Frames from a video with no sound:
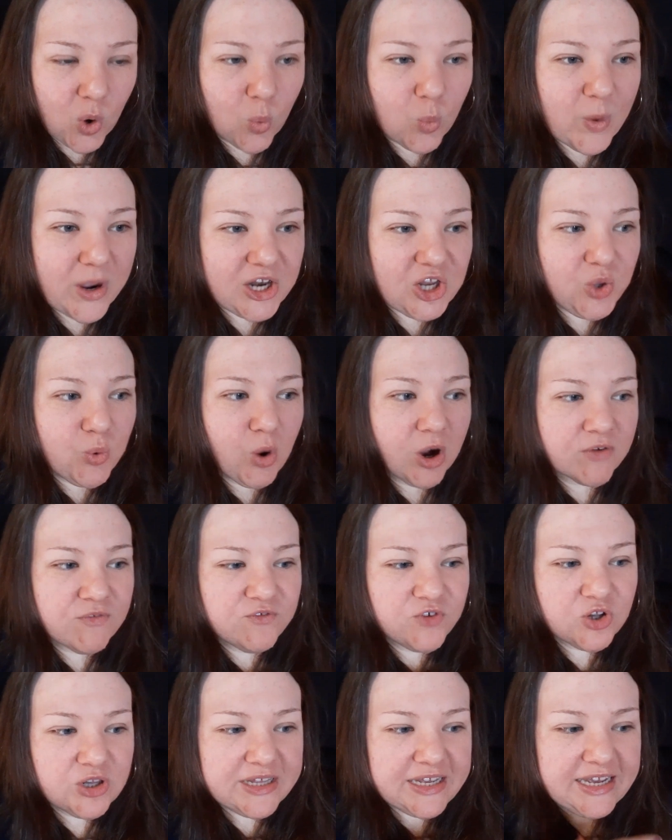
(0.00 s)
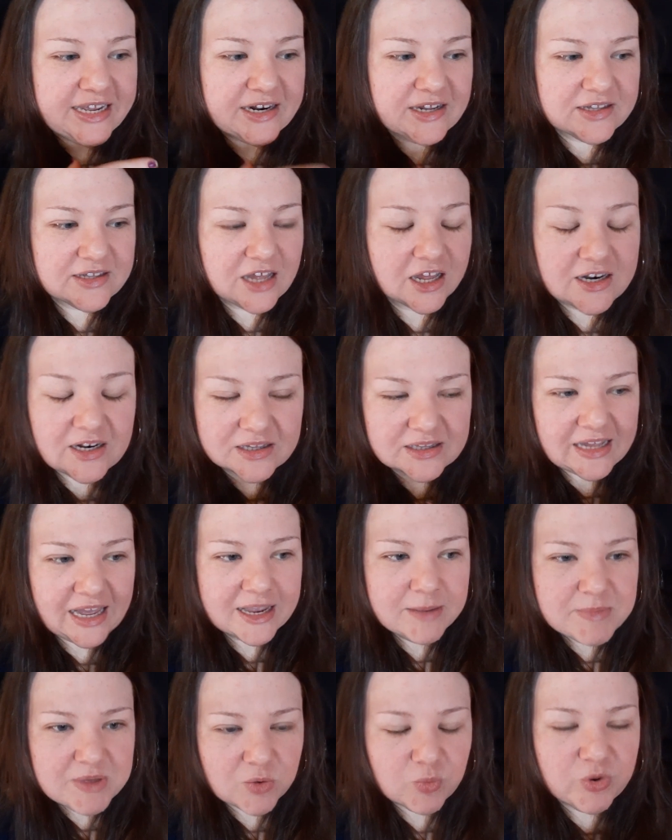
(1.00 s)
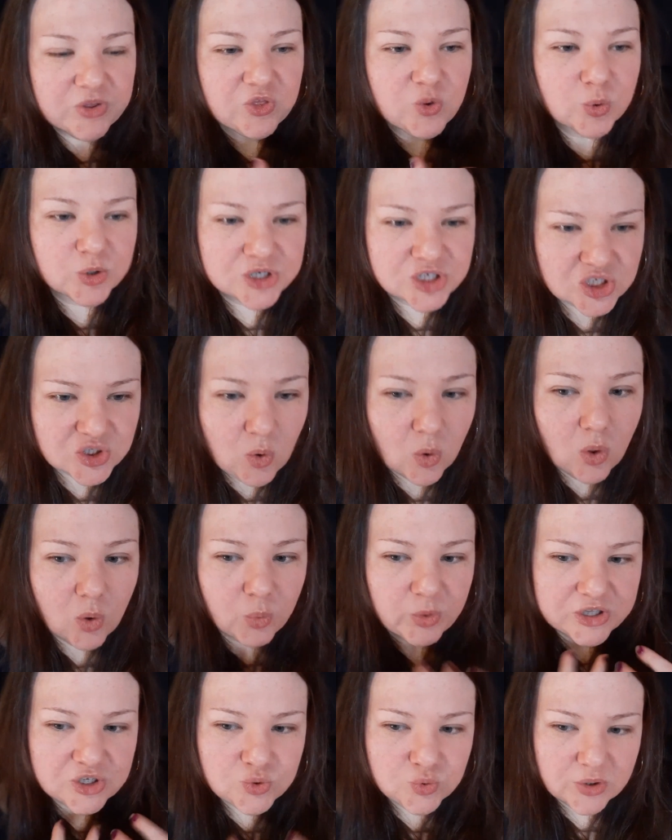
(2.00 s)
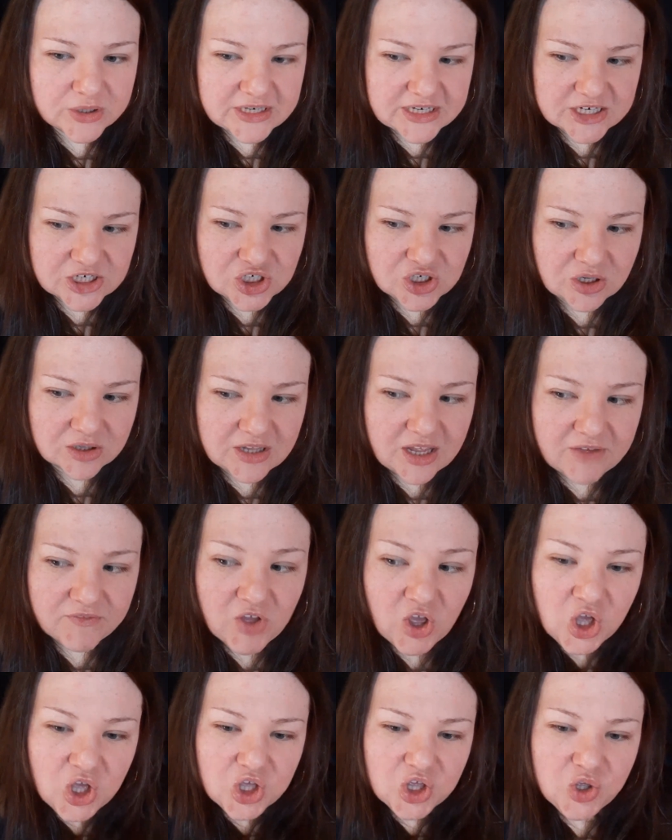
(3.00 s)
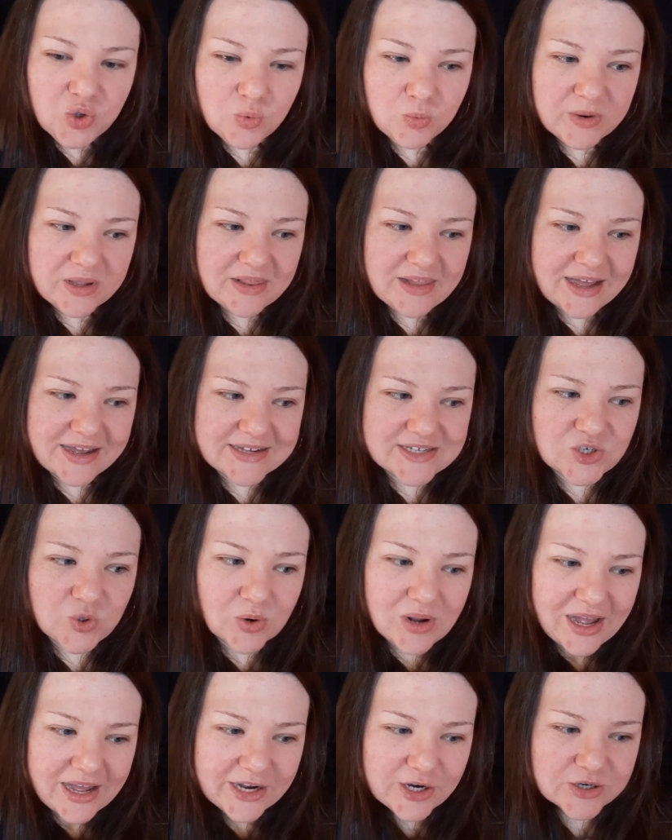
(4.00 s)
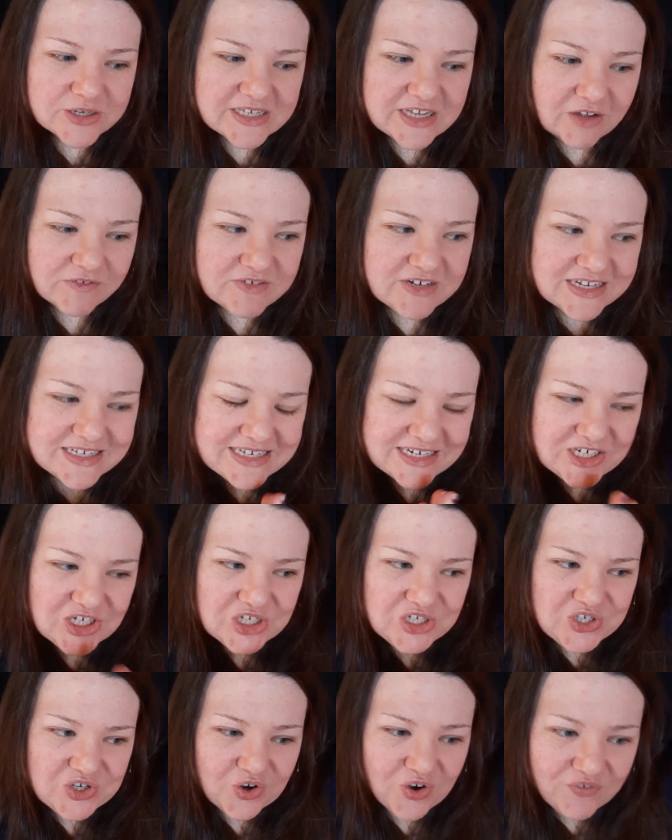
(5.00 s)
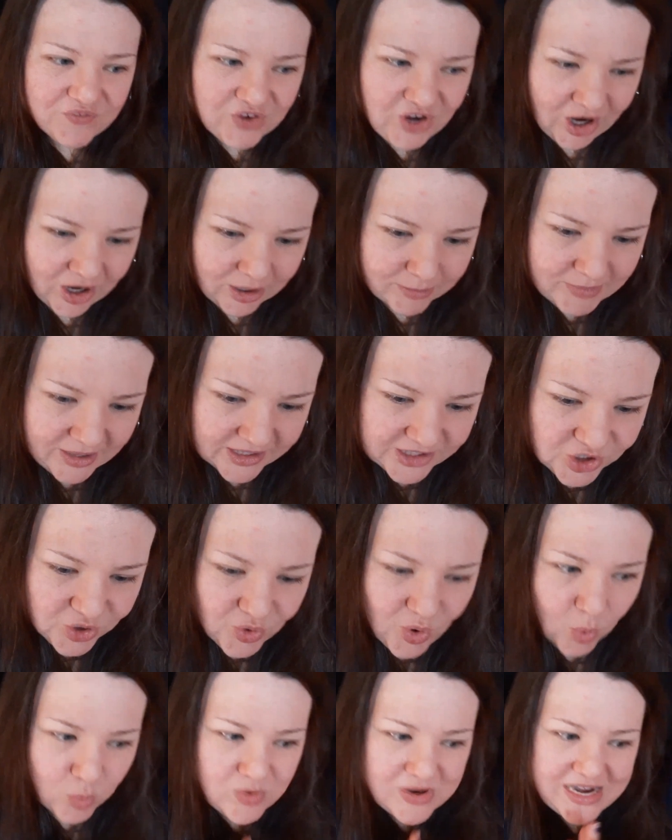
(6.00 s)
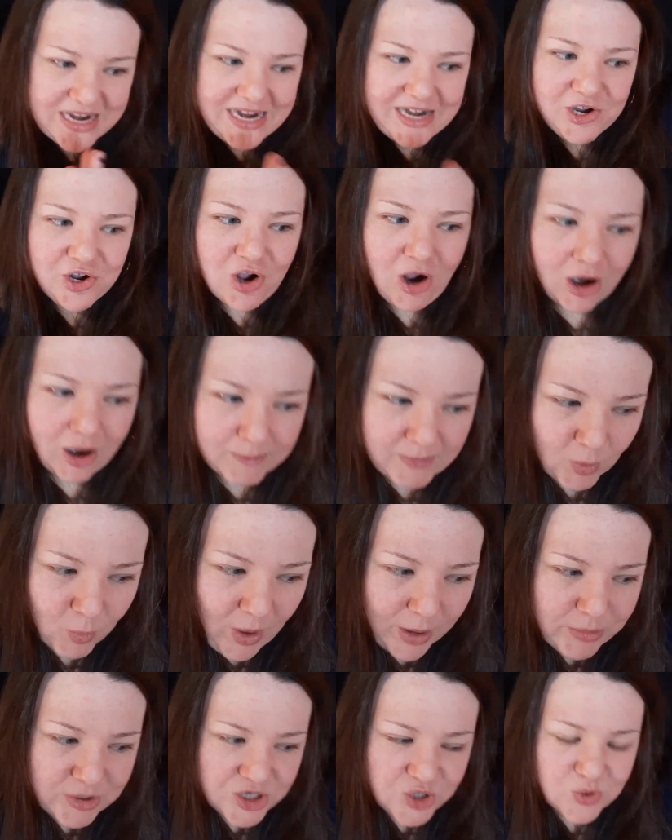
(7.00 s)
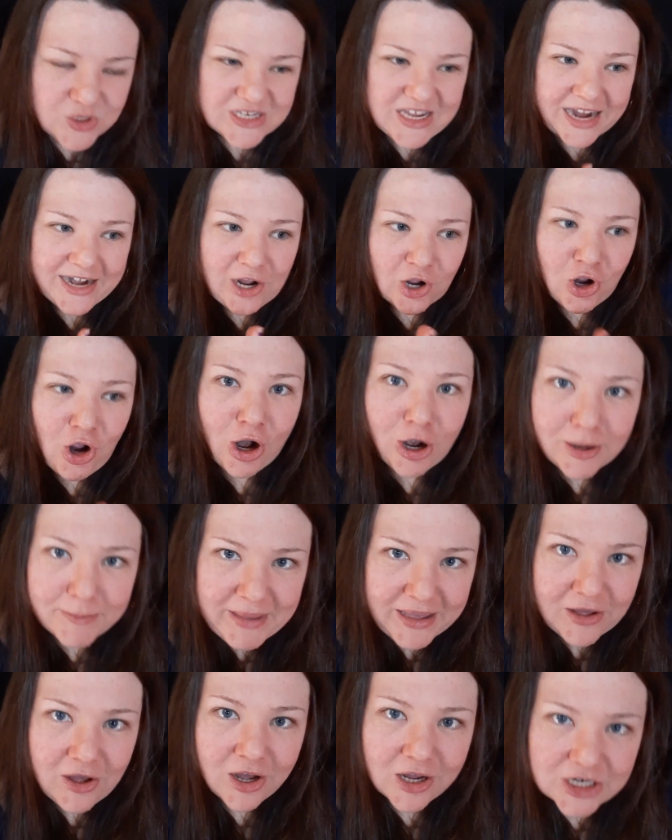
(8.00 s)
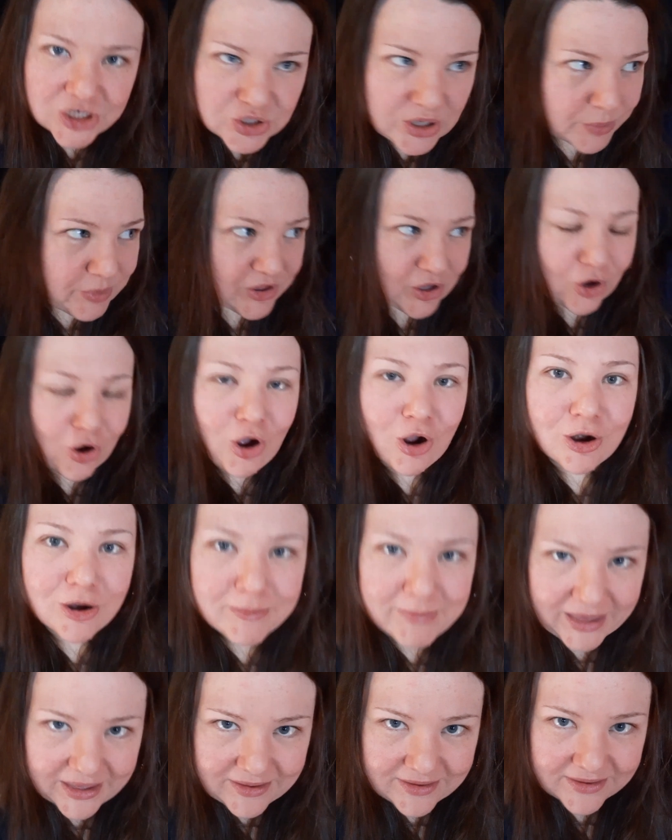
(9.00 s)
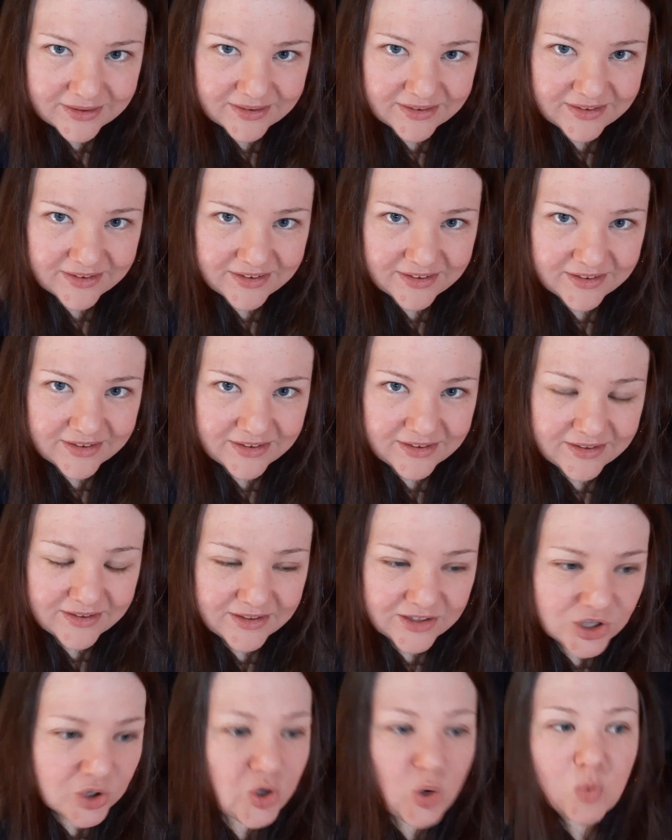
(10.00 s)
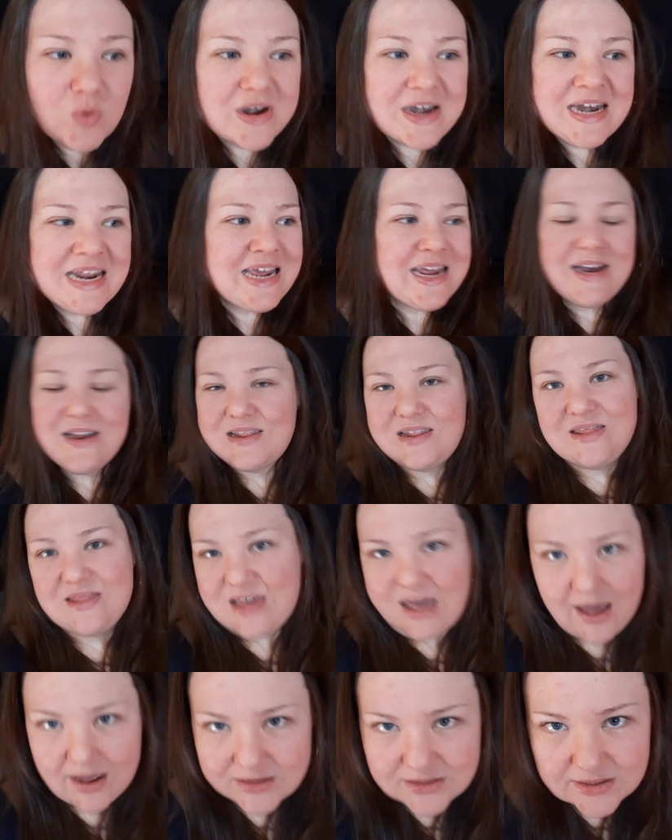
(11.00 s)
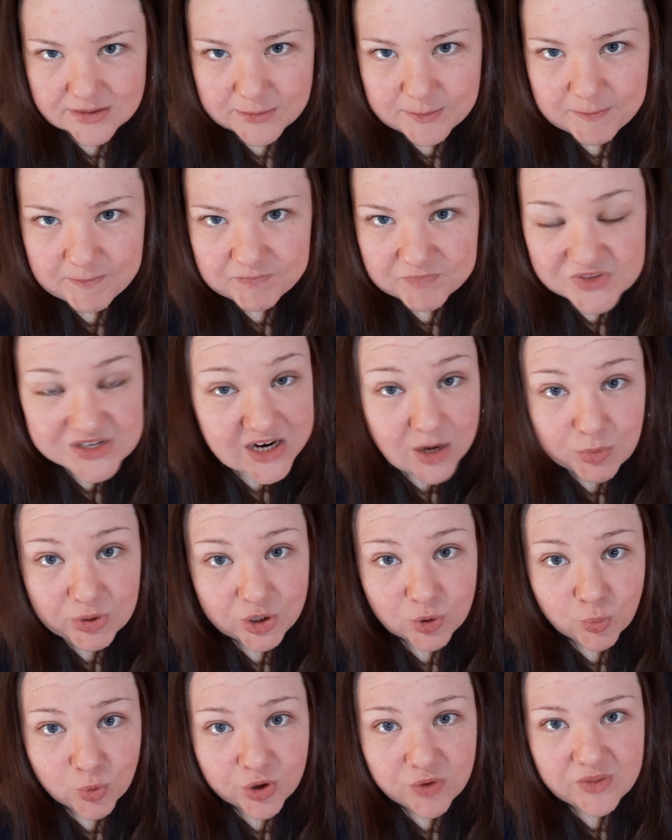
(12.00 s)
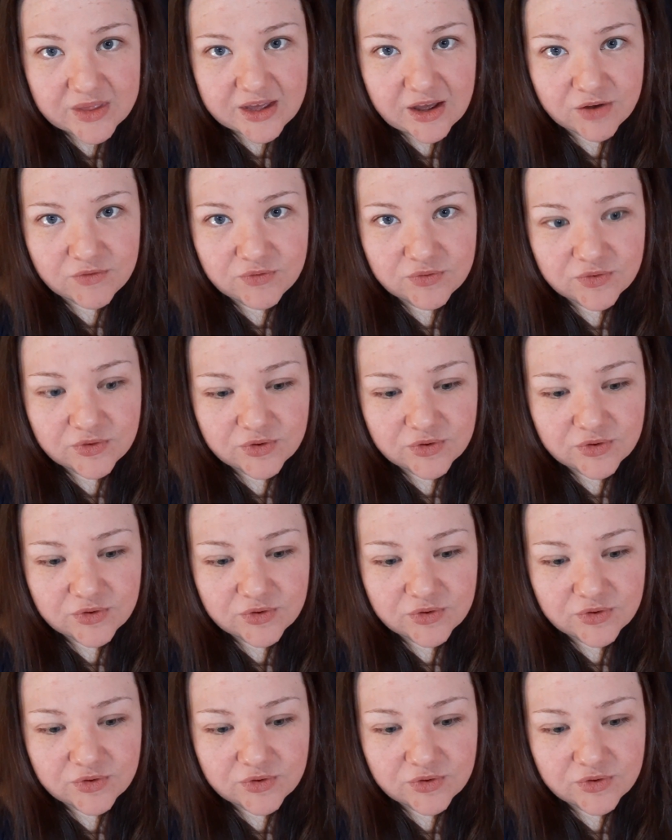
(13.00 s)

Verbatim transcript: when you are fully in, a, in alignment with your soul, with true unconditional love, you realize your higher self doesn't deserve karma. You don't need karma. Why would you sign a karmic contract with a karmic? You don't need that. It's not what you're worthy of.